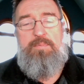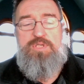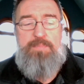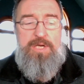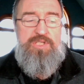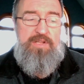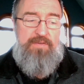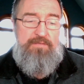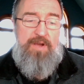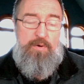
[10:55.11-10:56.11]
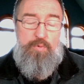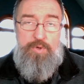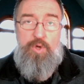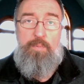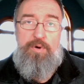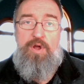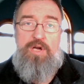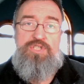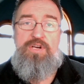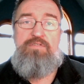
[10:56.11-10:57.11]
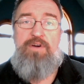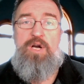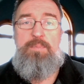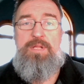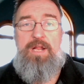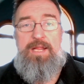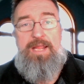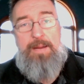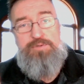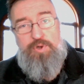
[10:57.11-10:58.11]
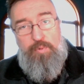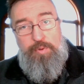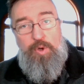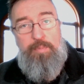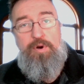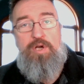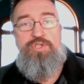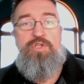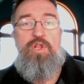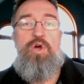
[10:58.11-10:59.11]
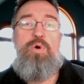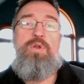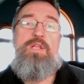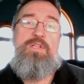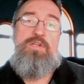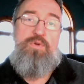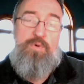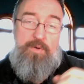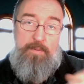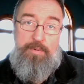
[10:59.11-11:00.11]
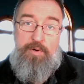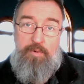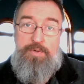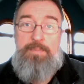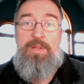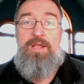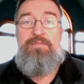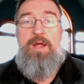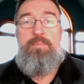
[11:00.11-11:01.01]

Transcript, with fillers: especially if I've got a real production environment and I can capture a real production load and then do a, a, a replay of that